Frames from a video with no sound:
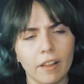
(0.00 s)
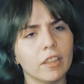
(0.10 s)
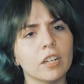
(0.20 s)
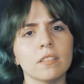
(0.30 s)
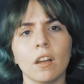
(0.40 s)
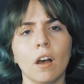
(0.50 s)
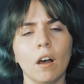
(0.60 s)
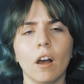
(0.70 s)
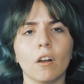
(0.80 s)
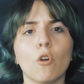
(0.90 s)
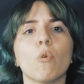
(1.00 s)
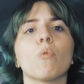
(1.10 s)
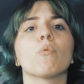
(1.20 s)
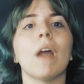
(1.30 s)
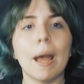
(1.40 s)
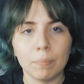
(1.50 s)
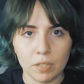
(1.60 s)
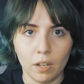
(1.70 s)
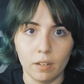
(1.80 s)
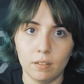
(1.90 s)
There's a crap
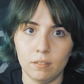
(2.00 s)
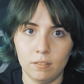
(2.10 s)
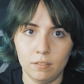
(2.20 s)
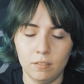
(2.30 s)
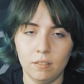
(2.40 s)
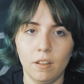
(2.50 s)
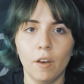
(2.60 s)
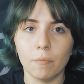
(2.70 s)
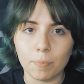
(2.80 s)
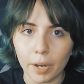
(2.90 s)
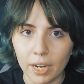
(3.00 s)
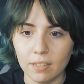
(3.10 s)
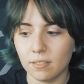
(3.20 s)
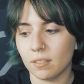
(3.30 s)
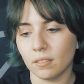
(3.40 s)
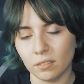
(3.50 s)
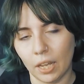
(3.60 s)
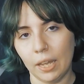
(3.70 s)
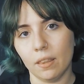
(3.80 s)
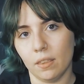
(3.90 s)
ton of brands
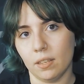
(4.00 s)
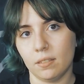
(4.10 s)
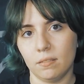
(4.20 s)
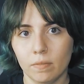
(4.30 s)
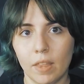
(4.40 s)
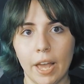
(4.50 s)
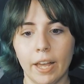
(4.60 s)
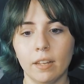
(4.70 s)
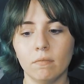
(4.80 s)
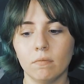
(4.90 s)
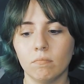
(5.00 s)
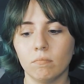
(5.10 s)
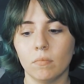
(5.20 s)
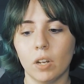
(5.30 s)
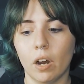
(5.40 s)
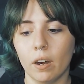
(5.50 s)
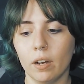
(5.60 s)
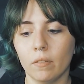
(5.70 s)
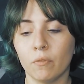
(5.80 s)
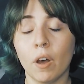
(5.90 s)
like this that
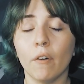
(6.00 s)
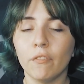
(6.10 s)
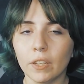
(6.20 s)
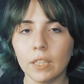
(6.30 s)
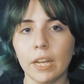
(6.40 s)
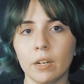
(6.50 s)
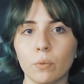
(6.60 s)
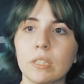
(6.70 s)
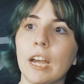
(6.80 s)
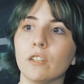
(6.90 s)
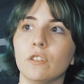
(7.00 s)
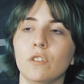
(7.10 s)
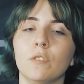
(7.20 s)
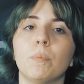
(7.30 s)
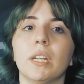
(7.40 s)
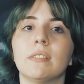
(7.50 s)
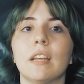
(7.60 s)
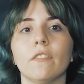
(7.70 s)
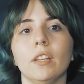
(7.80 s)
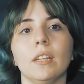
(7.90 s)
are affiliated with tattoos, but it's
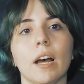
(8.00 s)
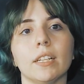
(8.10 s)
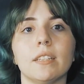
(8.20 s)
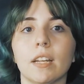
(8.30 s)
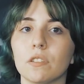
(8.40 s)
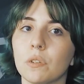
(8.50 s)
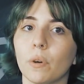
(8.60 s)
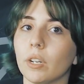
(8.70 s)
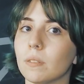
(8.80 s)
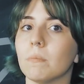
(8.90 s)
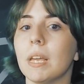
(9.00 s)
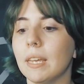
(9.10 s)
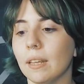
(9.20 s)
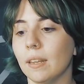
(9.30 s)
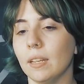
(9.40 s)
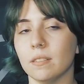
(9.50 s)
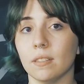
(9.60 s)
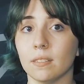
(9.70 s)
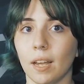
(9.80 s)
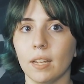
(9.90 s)
definitely not a tattoo artist making these
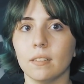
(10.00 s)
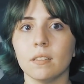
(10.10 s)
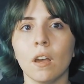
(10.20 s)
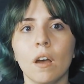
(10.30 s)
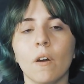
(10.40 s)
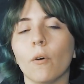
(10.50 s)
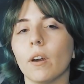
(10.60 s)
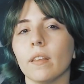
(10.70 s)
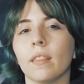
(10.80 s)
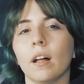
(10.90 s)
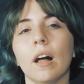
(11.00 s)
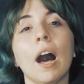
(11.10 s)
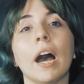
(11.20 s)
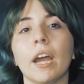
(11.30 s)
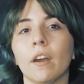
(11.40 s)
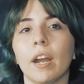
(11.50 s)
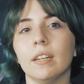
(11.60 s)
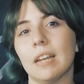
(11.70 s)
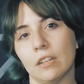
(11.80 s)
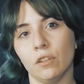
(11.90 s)
designs, or they'll hire a
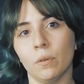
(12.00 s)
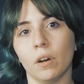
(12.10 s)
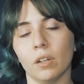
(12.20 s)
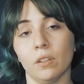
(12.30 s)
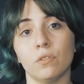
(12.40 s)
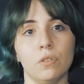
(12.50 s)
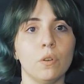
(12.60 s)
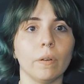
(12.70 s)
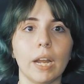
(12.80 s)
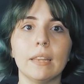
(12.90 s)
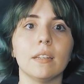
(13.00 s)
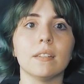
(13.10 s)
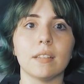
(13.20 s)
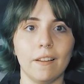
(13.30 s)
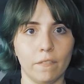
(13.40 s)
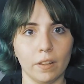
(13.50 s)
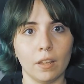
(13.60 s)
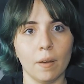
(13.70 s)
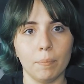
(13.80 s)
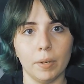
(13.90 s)
tattoo artist to create the design for the
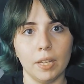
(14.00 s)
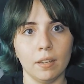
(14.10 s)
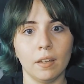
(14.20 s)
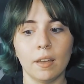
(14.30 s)
company,